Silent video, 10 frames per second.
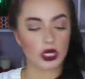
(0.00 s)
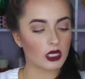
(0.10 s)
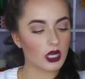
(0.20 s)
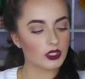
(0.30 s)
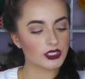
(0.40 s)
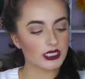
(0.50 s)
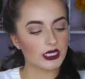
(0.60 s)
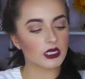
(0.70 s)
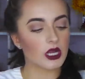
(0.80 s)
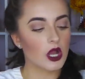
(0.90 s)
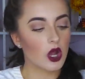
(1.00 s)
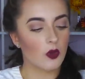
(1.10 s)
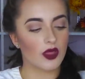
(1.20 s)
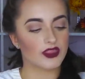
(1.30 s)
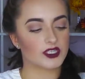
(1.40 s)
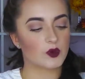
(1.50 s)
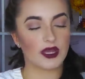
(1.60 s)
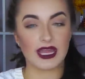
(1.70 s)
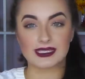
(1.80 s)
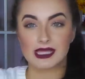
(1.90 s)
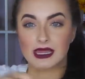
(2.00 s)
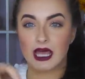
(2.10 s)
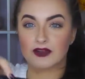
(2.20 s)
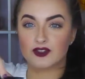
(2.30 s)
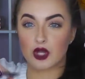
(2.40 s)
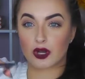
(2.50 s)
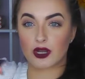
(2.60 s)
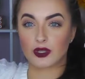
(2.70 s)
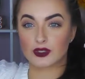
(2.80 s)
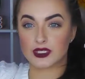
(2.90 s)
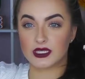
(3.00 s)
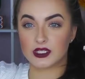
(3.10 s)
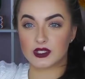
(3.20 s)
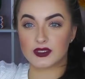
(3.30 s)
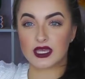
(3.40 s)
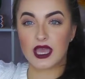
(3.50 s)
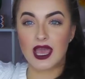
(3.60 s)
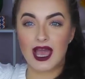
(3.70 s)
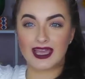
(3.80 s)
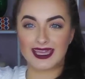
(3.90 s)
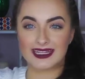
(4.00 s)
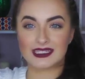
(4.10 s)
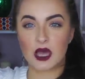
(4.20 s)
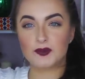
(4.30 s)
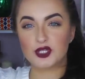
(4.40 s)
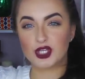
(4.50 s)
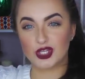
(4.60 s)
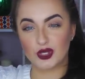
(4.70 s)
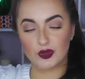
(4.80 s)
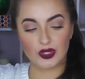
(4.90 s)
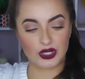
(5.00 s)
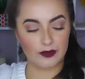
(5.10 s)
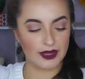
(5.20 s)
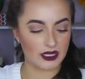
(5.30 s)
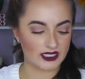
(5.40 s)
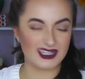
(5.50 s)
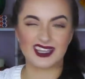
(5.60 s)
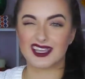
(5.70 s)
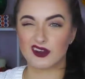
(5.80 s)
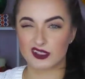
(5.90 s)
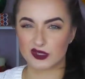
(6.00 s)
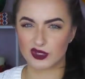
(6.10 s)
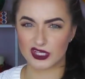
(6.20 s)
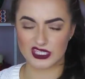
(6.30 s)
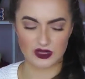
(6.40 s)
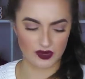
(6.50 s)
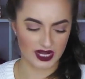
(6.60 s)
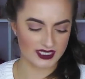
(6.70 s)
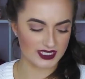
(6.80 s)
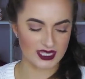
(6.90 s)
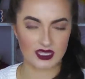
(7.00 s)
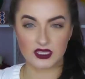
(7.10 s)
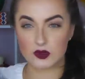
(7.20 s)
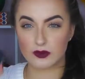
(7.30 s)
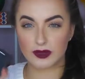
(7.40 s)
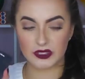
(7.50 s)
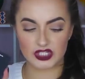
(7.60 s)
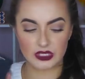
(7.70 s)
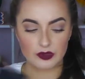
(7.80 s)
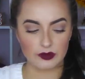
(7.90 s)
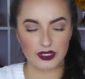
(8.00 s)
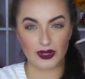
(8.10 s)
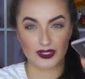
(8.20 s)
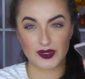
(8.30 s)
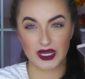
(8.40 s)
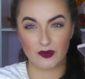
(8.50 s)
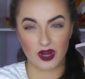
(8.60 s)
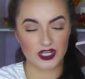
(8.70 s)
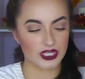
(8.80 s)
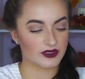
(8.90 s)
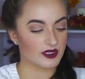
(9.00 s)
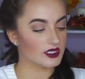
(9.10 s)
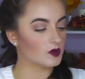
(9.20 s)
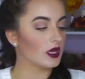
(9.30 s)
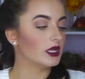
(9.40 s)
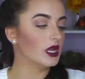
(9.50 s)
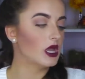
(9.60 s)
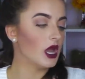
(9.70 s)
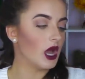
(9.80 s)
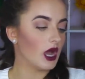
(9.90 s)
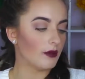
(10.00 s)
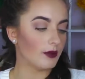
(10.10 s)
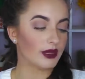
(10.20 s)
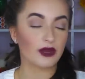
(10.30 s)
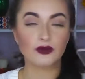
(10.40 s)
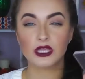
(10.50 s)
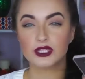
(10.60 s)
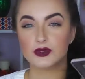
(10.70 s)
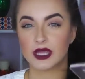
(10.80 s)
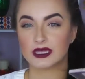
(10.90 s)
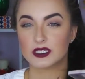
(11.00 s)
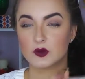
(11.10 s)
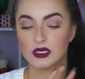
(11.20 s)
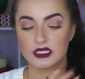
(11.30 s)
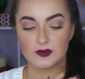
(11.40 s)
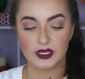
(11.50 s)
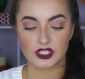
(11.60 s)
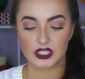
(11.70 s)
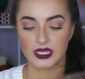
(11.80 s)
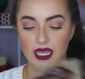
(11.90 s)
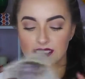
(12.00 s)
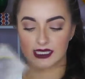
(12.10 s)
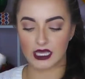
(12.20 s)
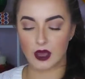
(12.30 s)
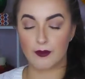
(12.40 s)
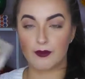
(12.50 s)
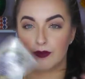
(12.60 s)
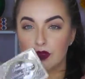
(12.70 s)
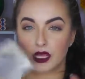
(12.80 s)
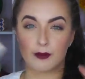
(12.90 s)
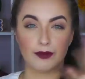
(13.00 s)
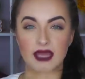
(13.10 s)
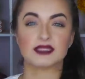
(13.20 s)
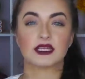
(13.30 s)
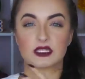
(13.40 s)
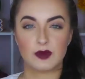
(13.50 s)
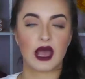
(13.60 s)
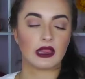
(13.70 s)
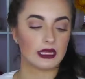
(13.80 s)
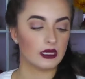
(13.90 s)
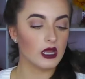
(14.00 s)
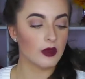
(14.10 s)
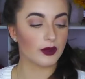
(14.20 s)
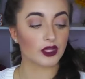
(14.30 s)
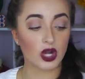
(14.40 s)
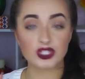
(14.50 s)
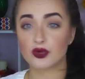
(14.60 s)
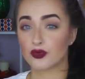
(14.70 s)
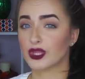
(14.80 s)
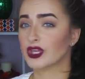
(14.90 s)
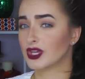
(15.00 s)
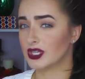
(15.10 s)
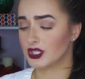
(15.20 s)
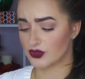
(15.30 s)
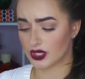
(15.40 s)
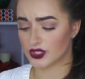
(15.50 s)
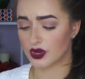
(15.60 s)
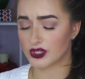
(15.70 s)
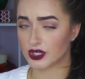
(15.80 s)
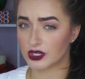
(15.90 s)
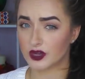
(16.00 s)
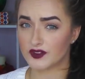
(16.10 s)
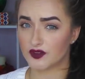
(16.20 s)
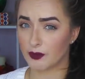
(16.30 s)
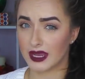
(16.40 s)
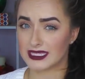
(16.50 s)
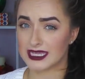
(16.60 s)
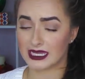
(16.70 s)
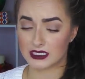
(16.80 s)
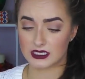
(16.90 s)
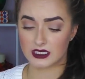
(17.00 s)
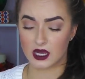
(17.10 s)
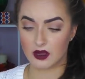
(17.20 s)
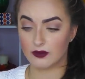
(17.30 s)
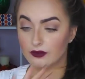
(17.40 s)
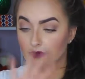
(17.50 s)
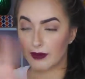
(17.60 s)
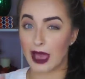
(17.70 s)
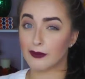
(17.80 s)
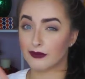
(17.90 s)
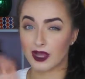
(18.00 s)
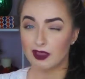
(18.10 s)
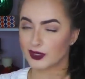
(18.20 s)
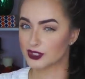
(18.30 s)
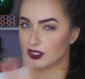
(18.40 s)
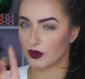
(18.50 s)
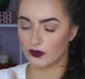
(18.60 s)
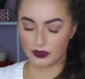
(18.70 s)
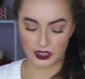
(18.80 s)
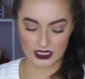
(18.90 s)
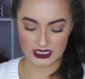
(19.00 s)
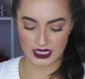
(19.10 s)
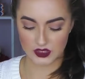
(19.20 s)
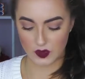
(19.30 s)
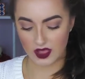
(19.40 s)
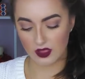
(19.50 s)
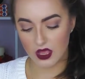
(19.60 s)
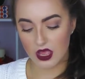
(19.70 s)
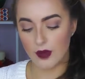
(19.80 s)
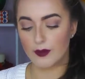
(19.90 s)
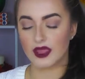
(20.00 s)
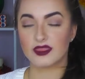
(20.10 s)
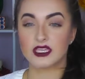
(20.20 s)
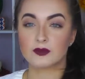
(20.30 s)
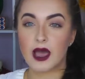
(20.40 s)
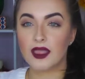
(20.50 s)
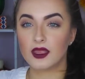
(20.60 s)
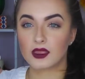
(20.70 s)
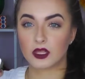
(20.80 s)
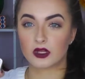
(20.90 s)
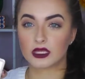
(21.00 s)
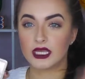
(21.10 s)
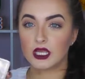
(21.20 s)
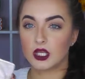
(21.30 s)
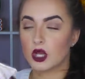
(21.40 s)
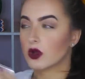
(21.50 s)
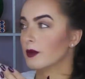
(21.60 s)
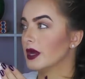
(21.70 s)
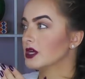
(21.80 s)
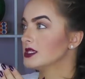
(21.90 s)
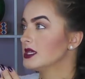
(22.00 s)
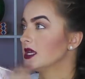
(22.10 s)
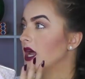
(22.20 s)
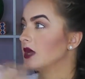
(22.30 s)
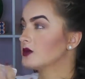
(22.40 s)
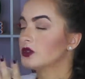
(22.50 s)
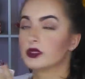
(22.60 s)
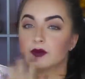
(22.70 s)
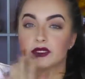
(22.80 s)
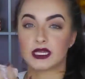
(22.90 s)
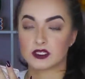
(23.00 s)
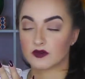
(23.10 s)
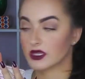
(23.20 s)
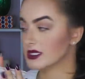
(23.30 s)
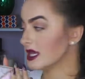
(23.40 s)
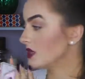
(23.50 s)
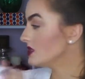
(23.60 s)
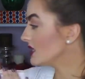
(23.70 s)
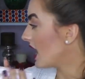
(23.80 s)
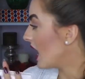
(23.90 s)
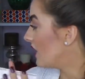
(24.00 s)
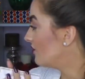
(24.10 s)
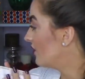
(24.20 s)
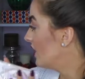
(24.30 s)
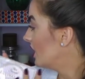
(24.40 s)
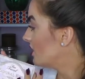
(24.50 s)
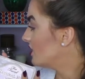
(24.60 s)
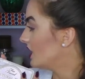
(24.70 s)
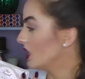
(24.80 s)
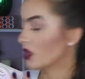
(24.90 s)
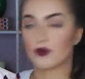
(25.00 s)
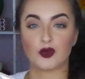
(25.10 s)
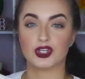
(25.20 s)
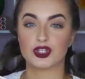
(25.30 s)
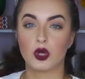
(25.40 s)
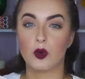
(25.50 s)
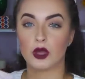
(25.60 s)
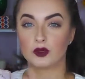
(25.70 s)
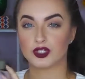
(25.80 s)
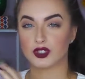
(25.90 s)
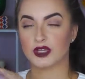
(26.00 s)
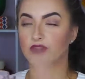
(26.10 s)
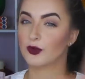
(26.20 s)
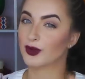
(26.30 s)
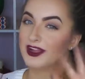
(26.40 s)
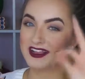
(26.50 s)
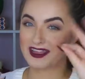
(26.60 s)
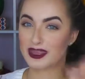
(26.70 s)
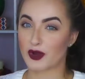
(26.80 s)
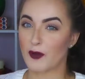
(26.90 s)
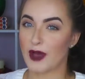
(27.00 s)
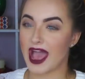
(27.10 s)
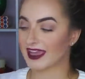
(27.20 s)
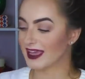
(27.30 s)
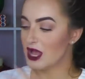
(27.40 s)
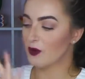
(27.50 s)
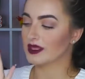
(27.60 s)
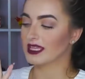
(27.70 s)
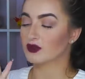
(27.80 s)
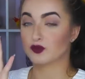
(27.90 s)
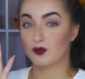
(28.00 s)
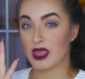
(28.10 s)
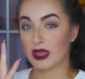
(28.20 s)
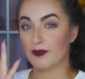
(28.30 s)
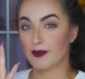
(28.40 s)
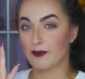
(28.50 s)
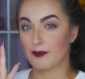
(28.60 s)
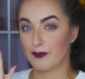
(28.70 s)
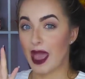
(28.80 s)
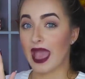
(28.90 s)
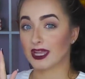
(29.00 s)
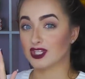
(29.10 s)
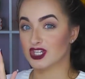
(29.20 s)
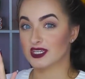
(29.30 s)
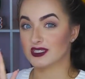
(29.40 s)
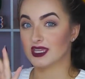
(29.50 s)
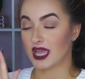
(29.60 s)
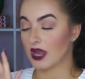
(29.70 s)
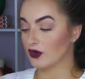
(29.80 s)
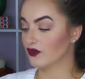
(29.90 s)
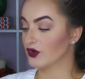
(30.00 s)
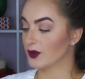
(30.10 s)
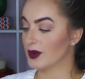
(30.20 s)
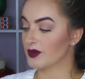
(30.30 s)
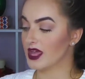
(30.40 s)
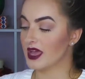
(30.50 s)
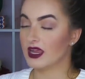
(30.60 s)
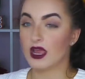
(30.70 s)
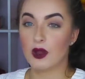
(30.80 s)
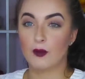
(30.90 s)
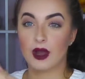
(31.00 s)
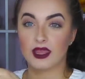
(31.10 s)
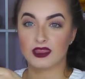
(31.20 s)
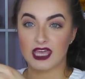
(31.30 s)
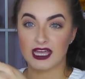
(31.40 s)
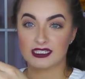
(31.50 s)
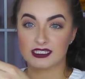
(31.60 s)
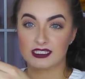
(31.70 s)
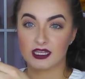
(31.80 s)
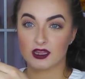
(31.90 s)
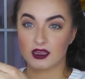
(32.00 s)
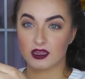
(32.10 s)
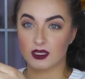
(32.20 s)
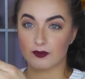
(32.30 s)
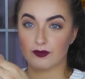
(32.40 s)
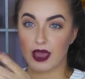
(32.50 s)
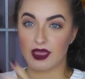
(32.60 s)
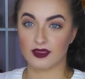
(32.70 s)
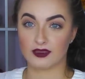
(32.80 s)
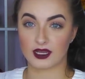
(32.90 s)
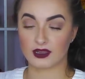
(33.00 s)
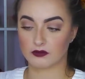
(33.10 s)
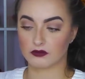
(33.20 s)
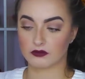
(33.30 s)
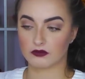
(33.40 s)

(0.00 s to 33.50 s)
colors in here, while this one has a lot of dark colors in there. So it's like, again, it's up to you, your comparison. Again, also look into the prices. I think this one might be cheaper, but you're also getting more eyeshadows in this one. But I really do like this one, especially as like a basics palette. But they're also really good drugstore alternatives for basics matte colors, so look into that as well. But this palette, literally no comparison. I absolutely obsess over this. I used to have the original one, which if you throw back when they had those big packages, like I don't know if you remember that, but that's the palette that